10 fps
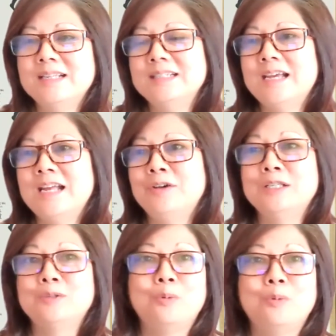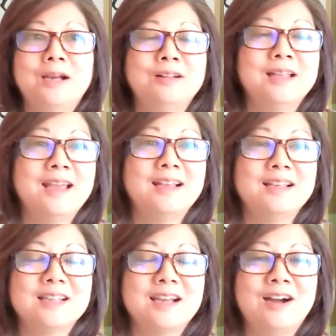channel as well
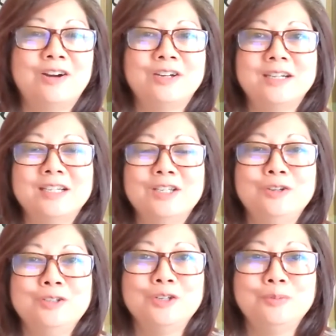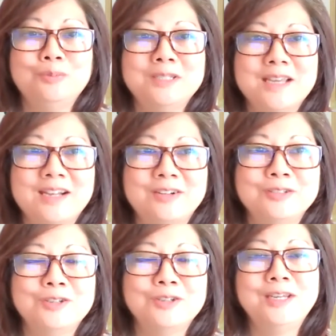as our YouTube channel.
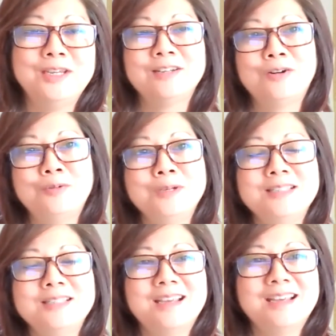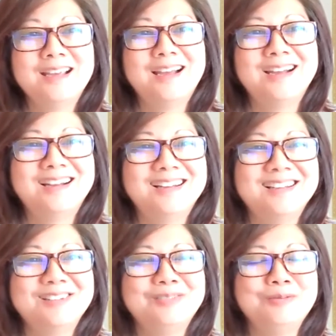So you can always
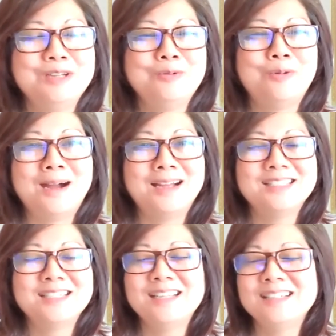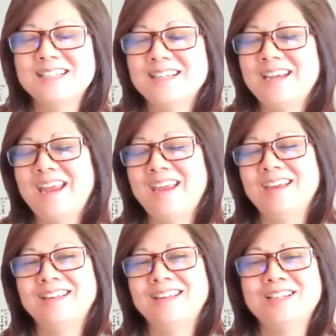rewatch it
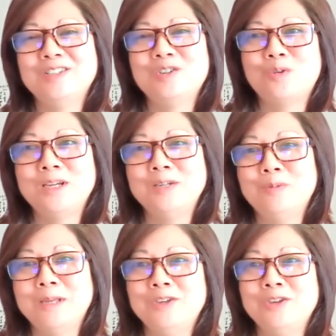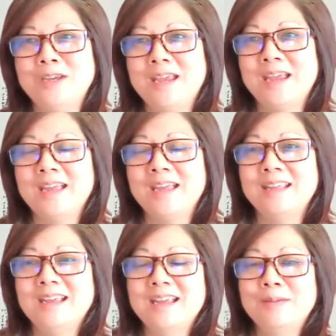and join when you can,
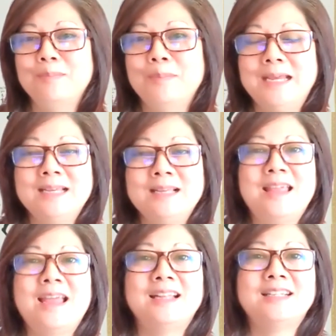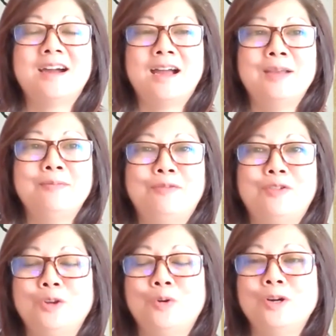making that time for
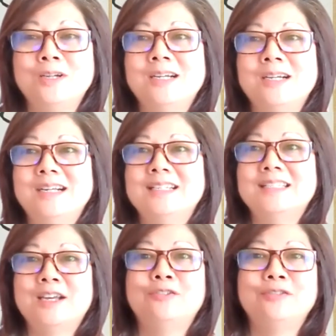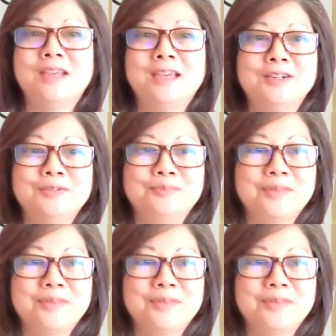your self-care.